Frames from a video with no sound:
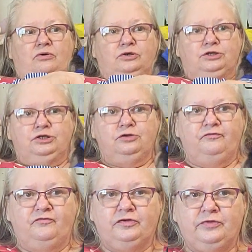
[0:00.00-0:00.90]
or do you
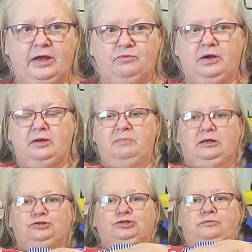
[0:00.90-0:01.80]
feel that way
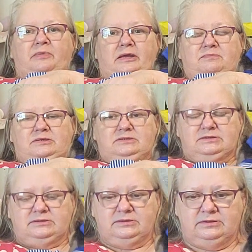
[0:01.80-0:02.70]
about your
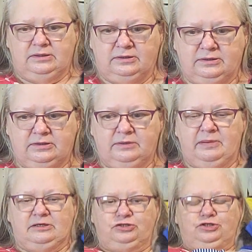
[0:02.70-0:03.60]
babies, uh,
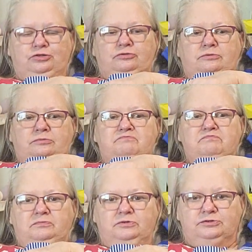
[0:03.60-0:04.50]
about certain
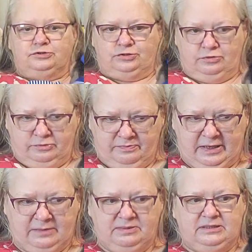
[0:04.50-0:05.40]
certain
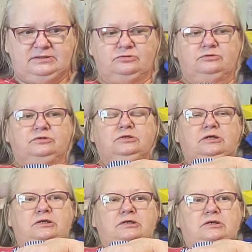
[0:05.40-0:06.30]
babies, or
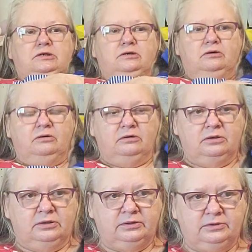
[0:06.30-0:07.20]

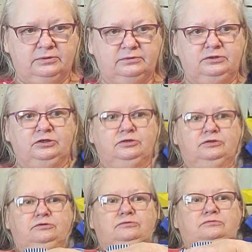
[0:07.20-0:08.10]
or you
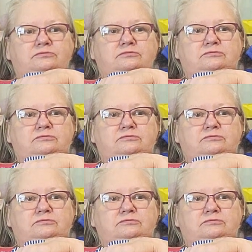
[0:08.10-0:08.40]
know